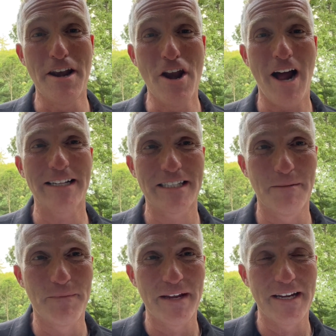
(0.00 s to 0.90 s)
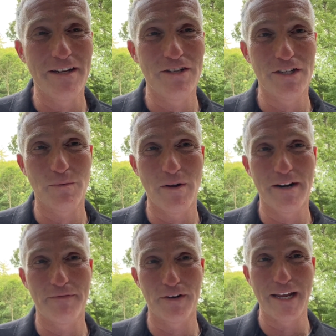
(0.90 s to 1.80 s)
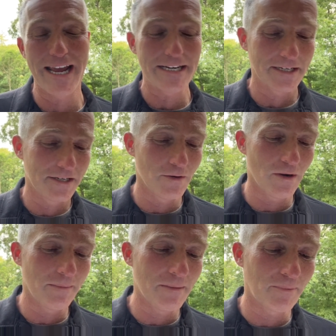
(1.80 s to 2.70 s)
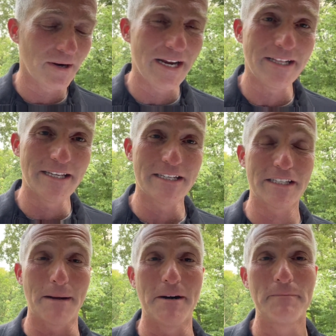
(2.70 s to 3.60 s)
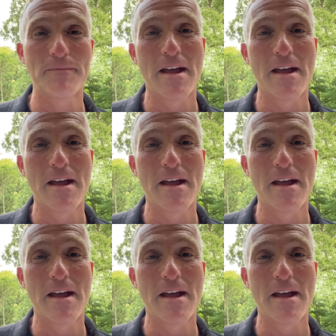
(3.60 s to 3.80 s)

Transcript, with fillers: not something you just want to forget you want to be praying this summer